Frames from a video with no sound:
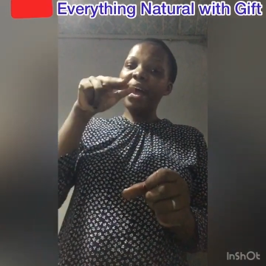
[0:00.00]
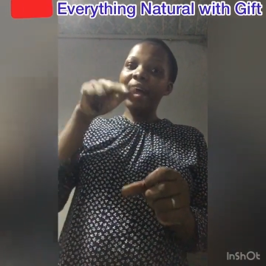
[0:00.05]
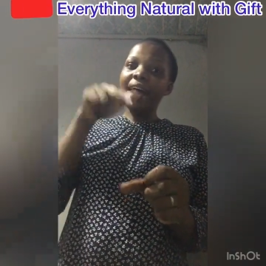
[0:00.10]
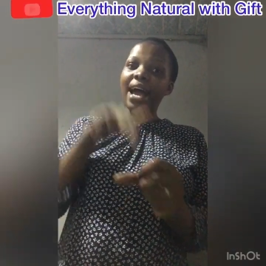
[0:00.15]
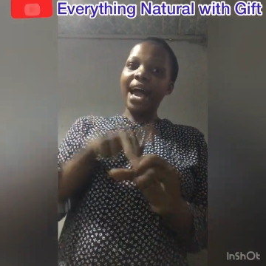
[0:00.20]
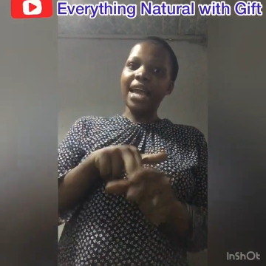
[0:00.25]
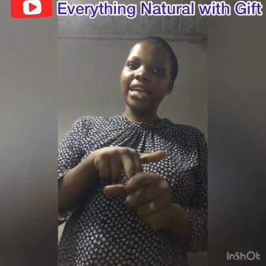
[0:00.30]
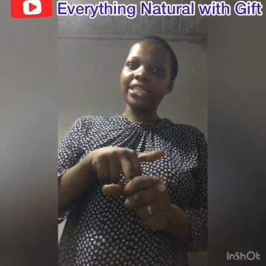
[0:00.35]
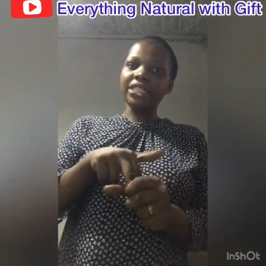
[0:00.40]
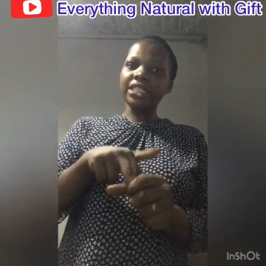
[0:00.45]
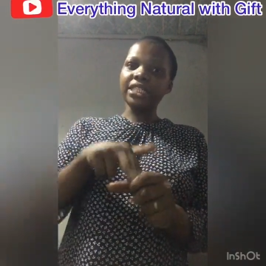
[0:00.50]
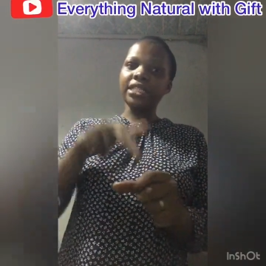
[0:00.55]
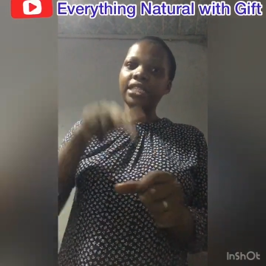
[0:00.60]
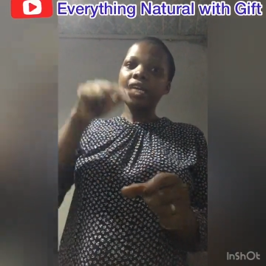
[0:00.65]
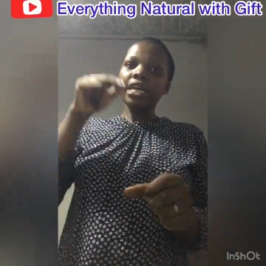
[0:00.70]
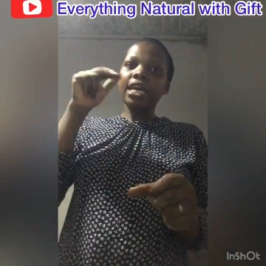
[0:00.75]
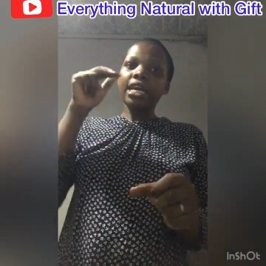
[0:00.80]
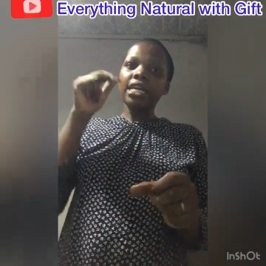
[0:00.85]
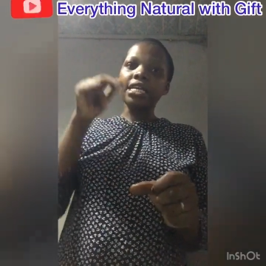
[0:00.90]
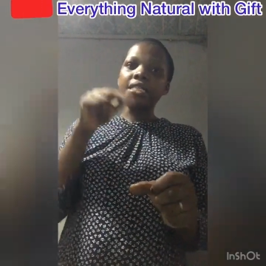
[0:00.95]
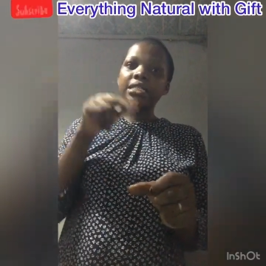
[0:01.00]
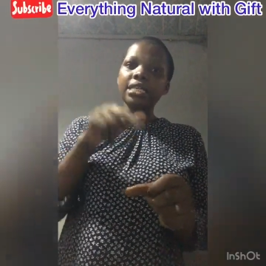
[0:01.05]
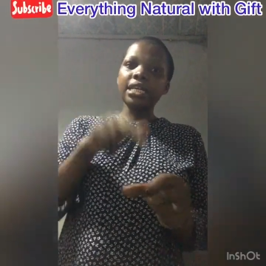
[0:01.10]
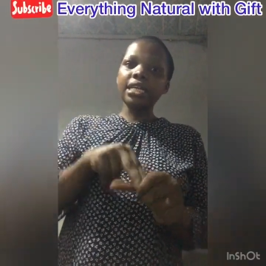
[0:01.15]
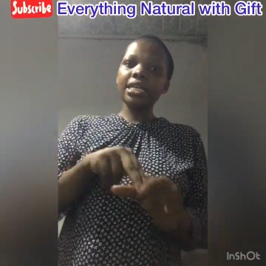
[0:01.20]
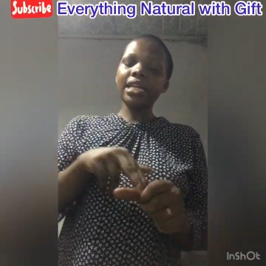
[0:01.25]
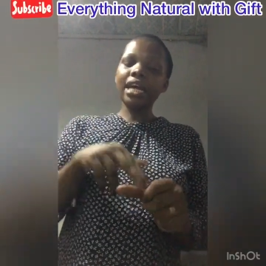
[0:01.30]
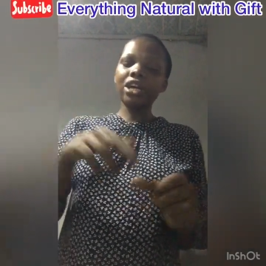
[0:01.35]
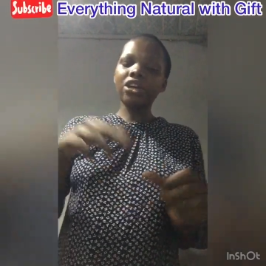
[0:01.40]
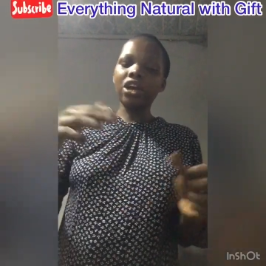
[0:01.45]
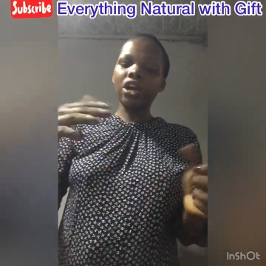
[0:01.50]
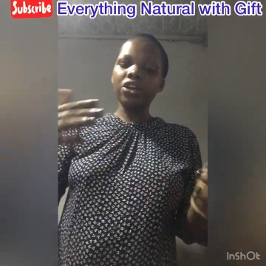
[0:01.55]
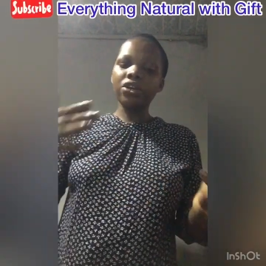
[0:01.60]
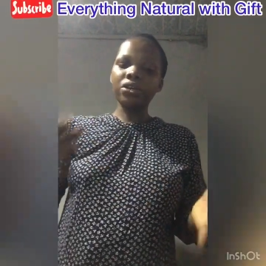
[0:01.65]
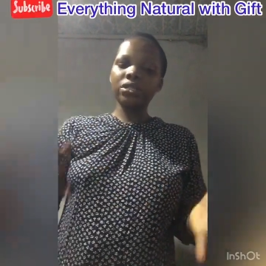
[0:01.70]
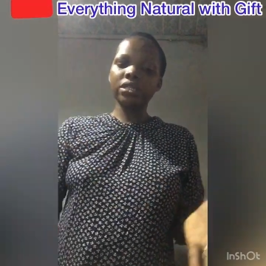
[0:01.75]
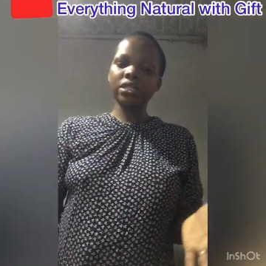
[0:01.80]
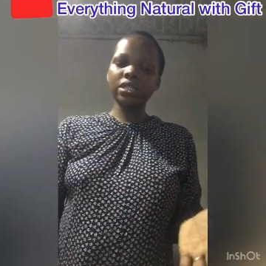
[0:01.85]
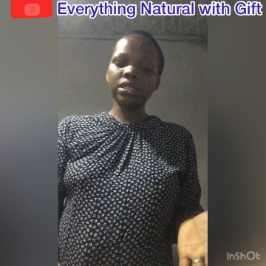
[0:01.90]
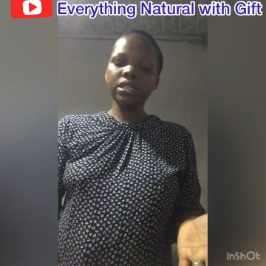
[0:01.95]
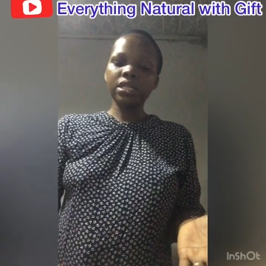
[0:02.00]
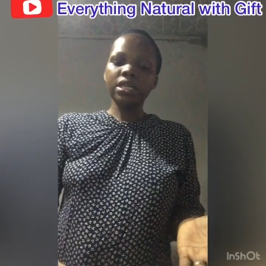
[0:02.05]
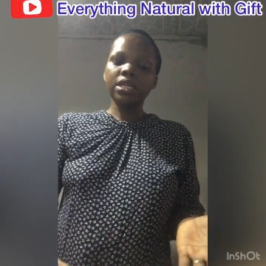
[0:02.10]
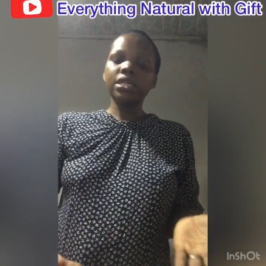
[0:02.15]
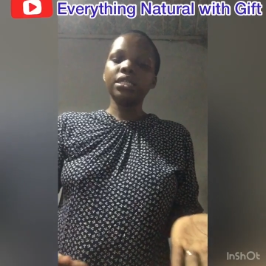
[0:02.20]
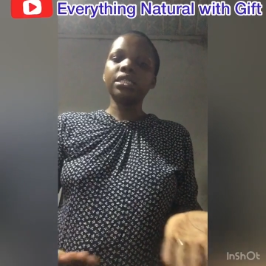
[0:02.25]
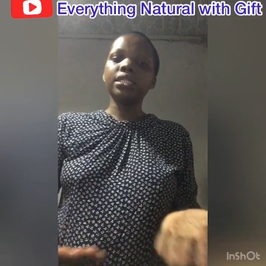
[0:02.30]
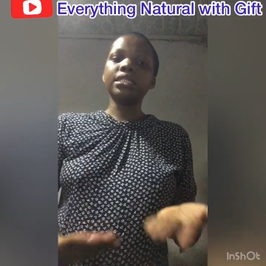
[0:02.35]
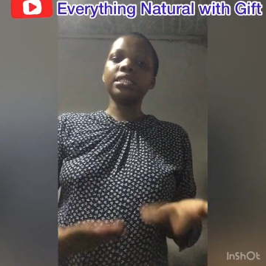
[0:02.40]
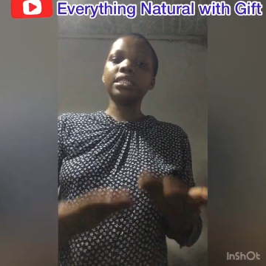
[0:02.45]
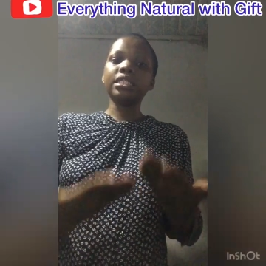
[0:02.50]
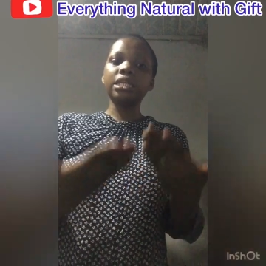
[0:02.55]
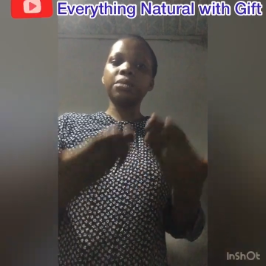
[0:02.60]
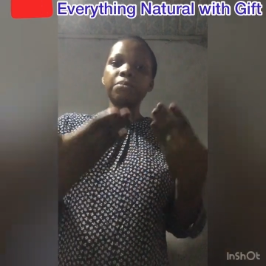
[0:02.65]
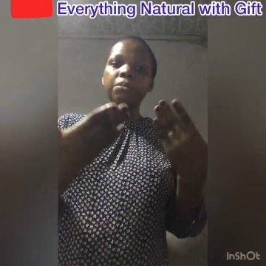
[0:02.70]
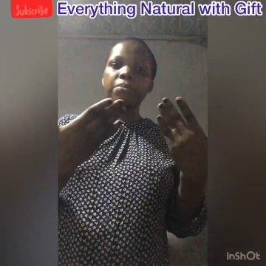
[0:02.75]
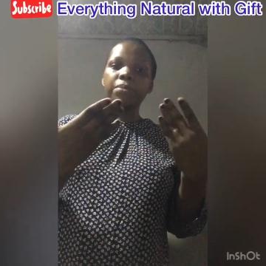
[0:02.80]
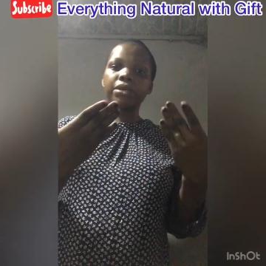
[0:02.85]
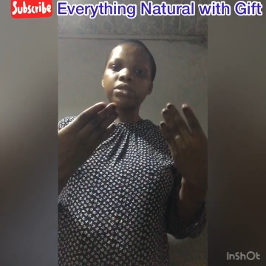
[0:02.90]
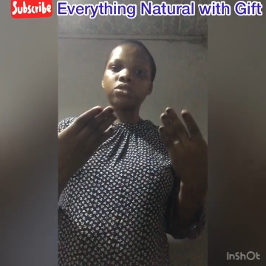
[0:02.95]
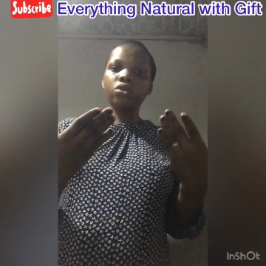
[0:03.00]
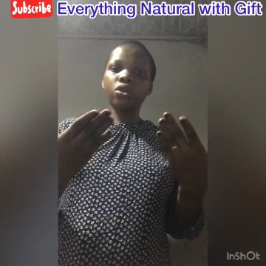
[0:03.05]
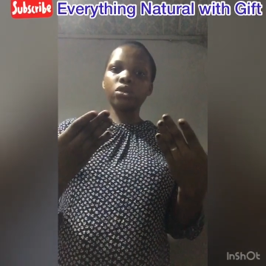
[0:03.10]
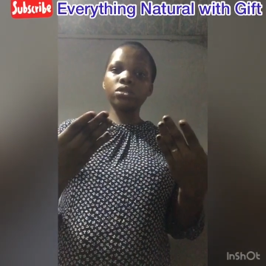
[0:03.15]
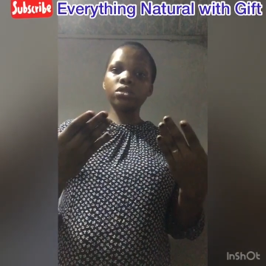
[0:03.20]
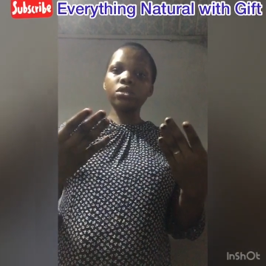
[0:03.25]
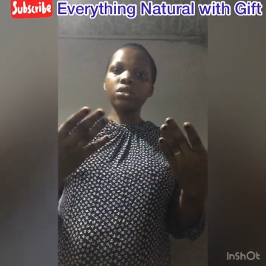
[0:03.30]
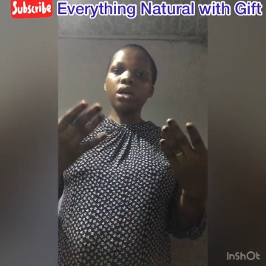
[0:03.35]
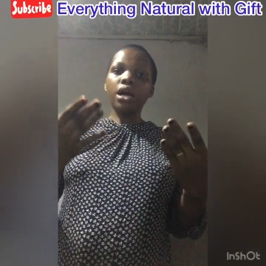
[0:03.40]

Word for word: hygiene is either you're using the steaming method